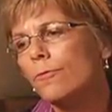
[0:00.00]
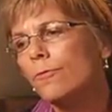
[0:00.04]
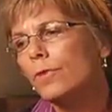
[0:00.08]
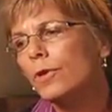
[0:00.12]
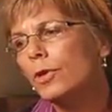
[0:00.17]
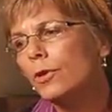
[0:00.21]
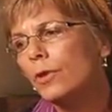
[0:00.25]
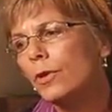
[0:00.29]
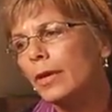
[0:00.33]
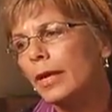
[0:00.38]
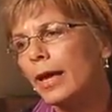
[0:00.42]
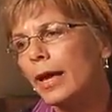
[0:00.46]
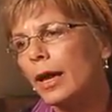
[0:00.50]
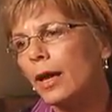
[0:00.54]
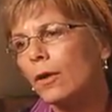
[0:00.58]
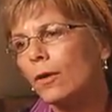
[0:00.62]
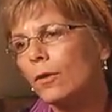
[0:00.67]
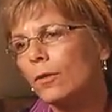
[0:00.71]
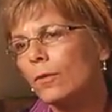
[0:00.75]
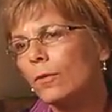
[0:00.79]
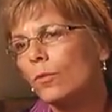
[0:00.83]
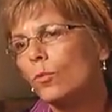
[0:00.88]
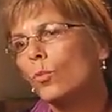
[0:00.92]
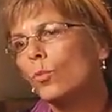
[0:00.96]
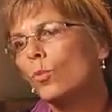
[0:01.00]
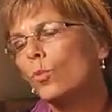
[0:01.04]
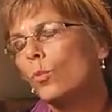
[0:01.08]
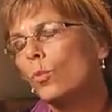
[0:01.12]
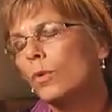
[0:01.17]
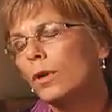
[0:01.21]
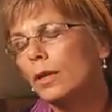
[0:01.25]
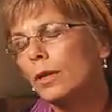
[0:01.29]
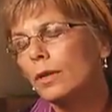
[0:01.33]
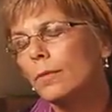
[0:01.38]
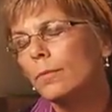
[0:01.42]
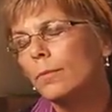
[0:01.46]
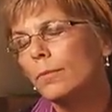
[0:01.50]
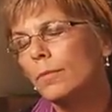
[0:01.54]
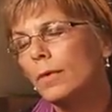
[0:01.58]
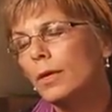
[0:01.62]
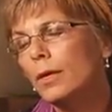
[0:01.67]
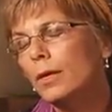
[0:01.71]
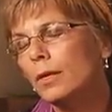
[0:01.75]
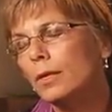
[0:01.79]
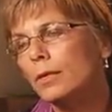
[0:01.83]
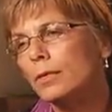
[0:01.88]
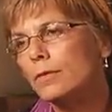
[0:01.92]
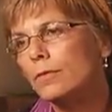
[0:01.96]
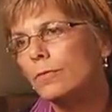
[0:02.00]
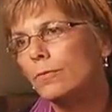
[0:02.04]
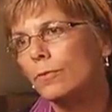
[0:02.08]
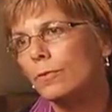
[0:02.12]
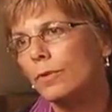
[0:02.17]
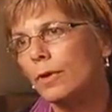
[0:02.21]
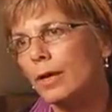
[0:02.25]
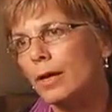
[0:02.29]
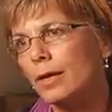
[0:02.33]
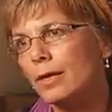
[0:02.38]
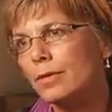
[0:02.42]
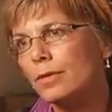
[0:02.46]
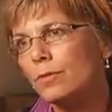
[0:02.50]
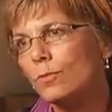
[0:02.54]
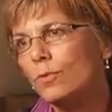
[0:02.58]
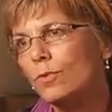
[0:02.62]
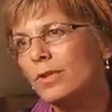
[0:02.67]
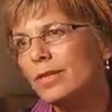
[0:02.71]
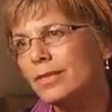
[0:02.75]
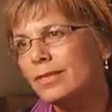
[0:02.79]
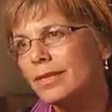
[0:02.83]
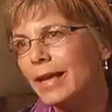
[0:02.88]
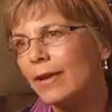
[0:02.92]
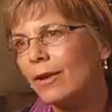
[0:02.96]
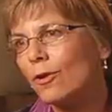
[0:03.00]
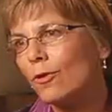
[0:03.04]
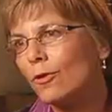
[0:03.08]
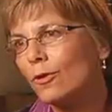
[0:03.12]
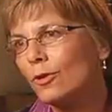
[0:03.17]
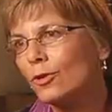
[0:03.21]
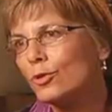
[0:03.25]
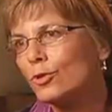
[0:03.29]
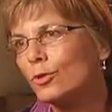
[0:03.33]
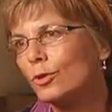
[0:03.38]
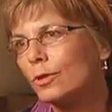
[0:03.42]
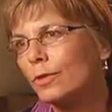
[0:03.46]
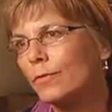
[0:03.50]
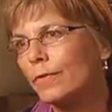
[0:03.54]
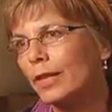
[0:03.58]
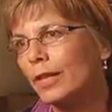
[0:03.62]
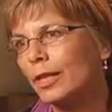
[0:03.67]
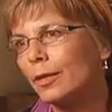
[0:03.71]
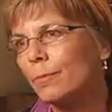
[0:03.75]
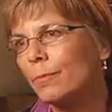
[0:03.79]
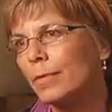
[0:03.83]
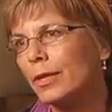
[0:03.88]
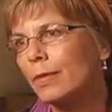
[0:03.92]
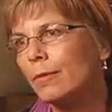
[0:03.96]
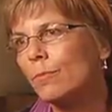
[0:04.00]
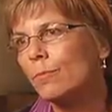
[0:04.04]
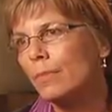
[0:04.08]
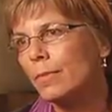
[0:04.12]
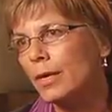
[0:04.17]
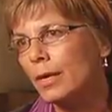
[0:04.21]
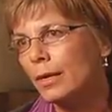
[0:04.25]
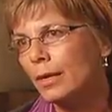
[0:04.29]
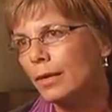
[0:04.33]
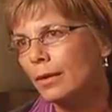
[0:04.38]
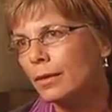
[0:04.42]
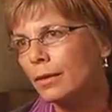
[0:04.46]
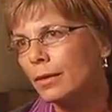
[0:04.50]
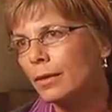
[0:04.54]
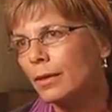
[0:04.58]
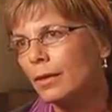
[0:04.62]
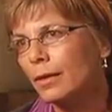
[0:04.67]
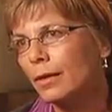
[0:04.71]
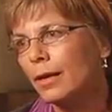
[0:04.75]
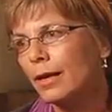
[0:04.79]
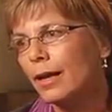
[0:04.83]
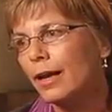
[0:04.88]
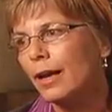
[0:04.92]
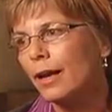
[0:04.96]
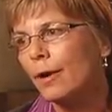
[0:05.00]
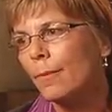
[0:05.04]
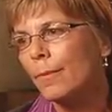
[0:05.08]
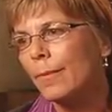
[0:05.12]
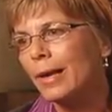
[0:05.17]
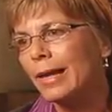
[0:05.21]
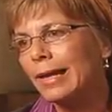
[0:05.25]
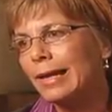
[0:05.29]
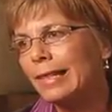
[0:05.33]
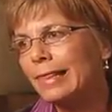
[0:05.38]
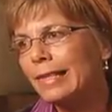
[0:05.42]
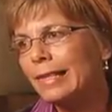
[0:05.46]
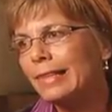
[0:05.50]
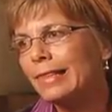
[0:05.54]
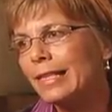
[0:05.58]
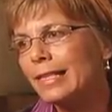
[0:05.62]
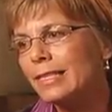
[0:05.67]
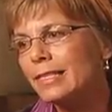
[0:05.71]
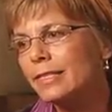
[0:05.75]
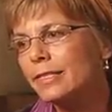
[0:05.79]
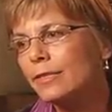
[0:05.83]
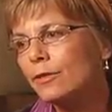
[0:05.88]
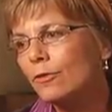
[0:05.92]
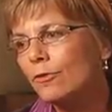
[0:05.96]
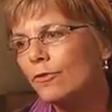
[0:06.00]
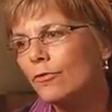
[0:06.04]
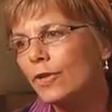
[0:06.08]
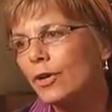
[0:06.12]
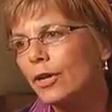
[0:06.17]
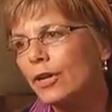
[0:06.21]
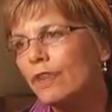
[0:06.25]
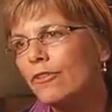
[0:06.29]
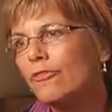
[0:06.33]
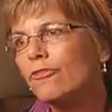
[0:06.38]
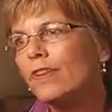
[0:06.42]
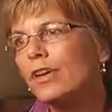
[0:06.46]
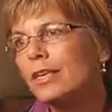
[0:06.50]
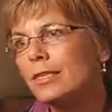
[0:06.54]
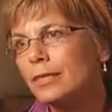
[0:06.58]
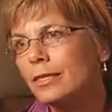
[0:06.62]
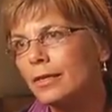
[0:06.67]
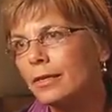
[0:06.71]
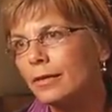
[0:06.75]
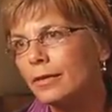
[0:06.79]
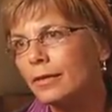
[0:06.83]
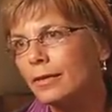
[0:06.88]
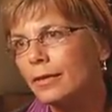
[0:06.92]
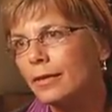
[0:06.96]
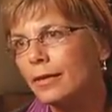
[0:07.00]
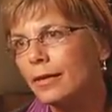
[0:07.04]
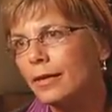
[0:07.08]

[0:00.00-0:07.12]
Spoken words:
figuring out what it means for us. What does agricultural development mean? And I think that's still very fuzzy.